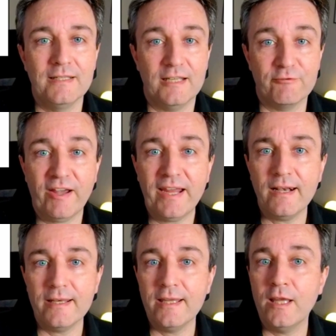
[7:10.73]
And
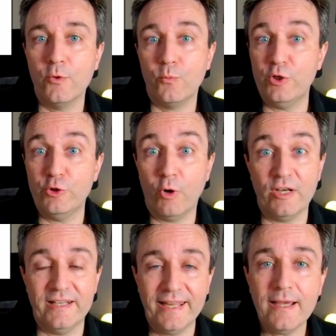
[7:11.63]
finally, when you run
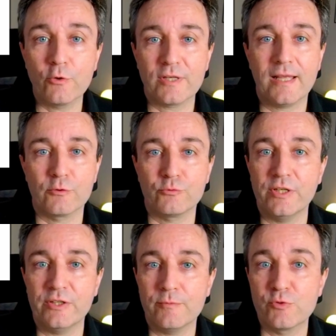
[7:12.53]
layout
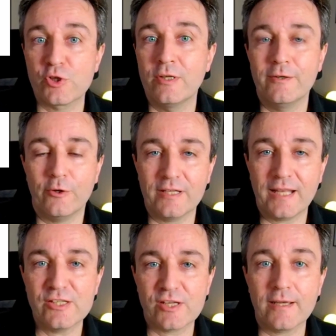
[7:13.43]
algorithms on
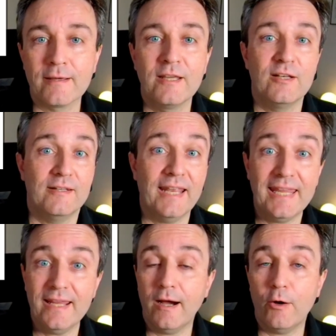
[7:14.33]
data,
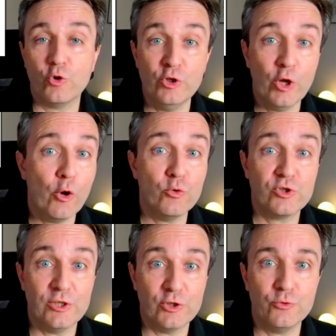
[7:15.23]
laying out nodes
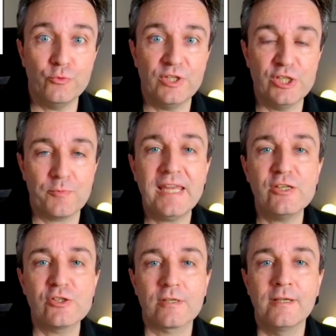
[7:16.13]
in 2D
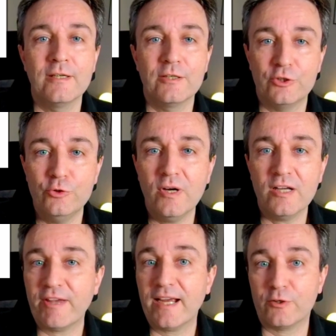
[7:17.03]
space, you are in
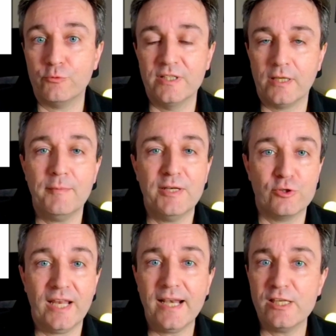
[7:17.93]
fact doing
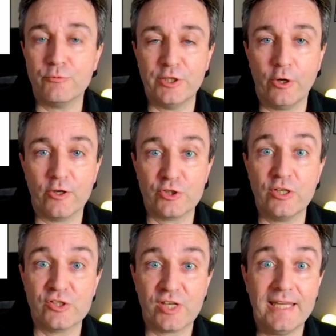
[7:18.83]
dimensionality
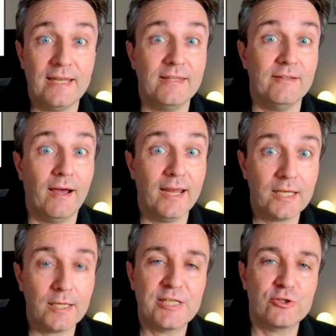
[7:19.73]
reduction, taking the high
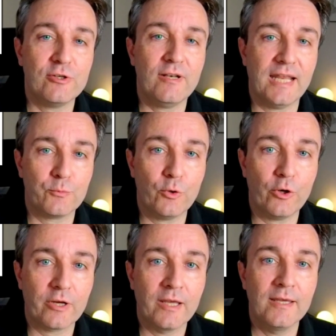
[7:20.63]
dimensional
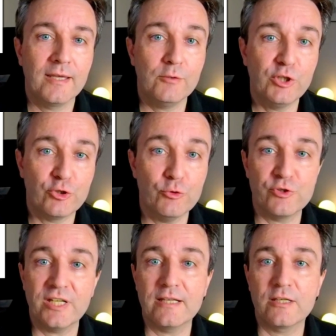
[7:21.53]
network and
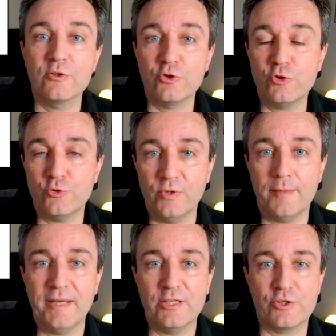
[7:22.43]
reducing it to two
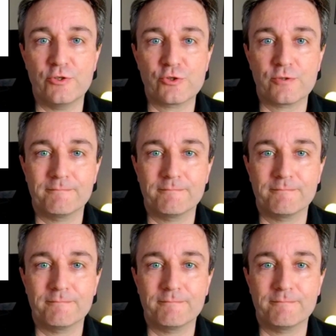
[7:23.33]
dimensions.